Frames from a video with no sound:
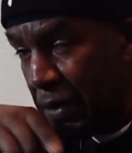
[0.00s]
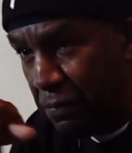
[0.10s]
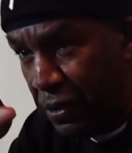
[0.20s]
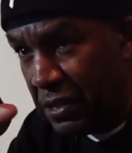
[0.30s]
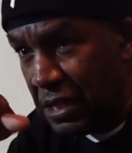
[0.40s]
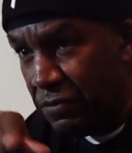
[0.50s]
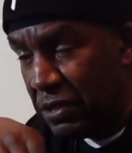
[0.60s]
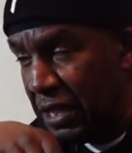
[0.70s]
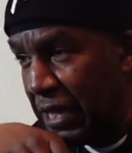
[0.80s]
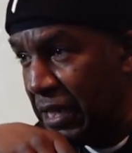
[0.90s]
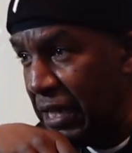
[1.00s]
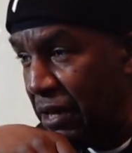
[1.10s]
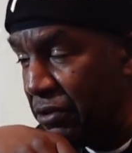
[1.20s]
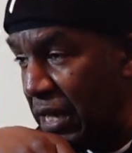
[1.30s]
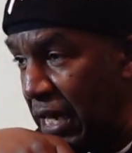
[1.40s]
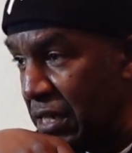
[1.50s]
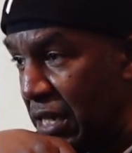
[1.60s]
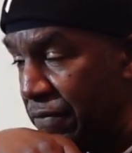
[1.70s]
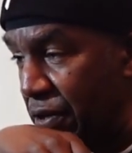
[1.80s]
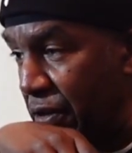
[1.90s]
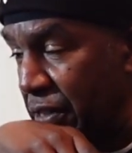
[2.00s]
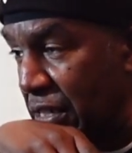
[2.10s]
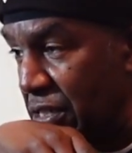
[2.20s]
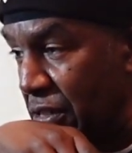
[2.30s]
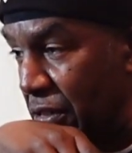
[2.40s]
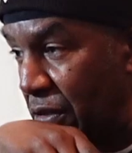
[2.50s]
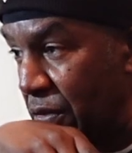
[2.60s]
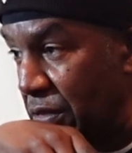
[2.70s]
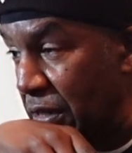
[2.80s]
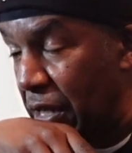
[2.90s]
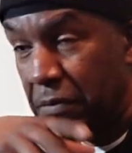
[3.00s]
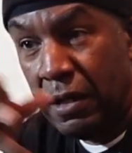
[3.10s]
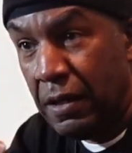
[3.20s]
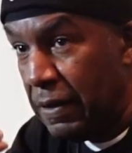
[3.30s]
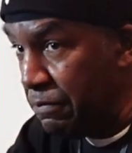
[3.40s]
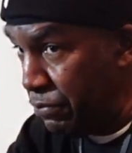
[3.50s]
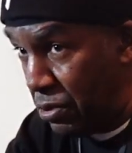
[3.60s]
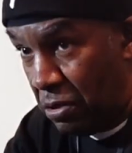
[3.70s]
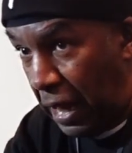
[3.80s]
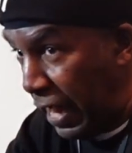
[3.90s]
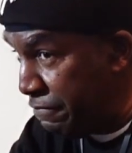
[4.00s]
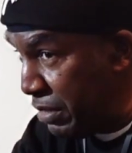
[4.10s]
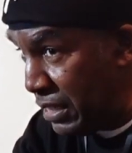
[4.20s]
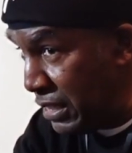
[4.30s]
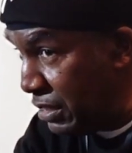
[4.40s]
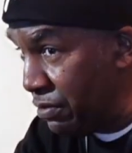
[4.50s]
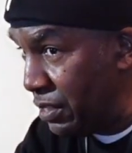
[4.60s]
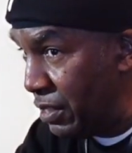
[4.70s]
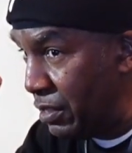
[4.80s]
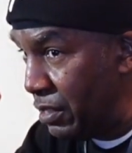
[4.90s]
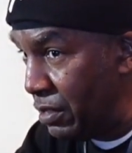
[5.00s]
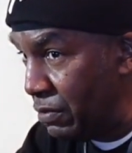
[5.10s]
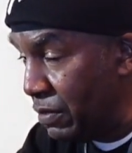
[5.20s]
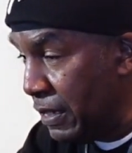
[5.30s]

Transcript: Prince, he was like, he never heard that shit in a long time, bro. I've been hearing it, you know.